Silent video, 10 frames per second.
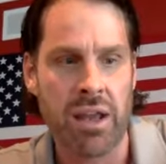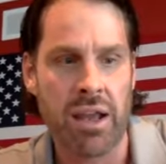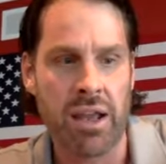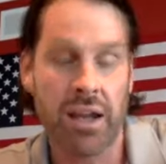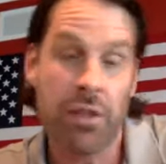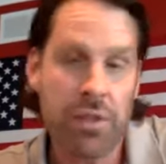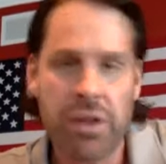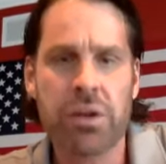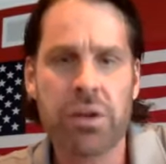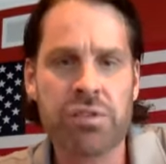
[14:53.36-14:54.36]
And I think
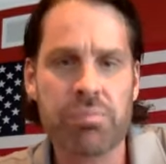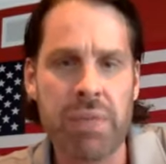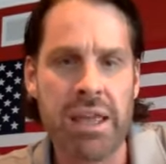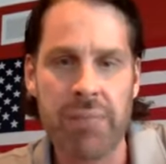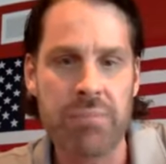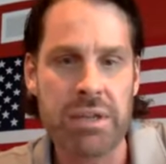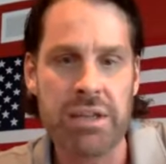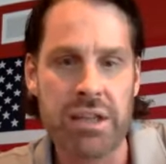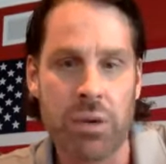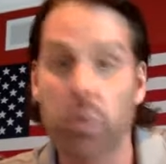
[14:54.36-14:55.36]
Coots may be
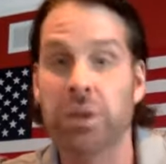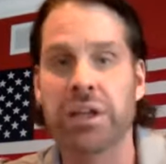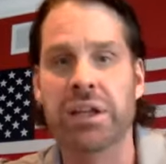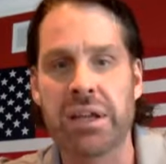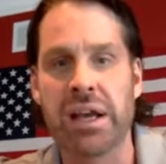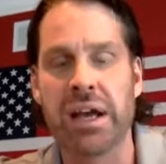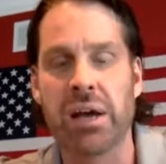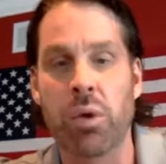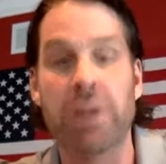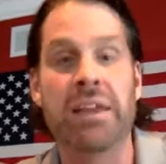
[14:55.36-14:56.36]
the only
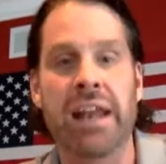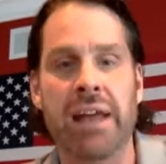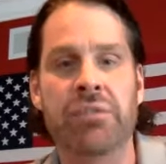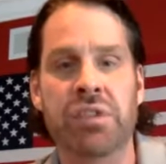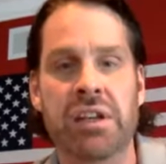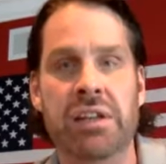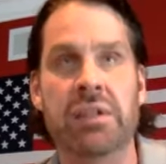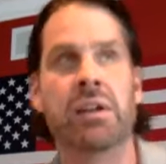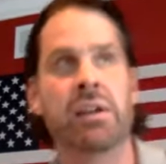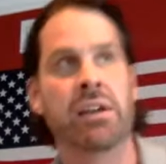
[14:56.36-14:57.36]
one that I've seen
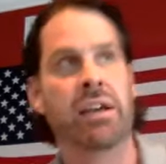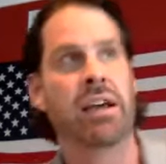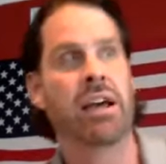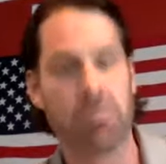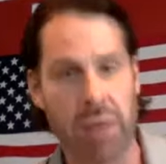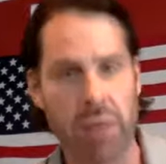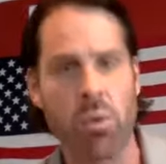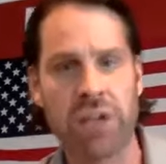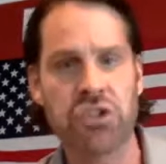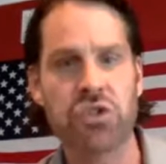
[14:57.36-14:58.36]
on my
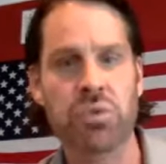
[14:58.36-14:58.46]
watch.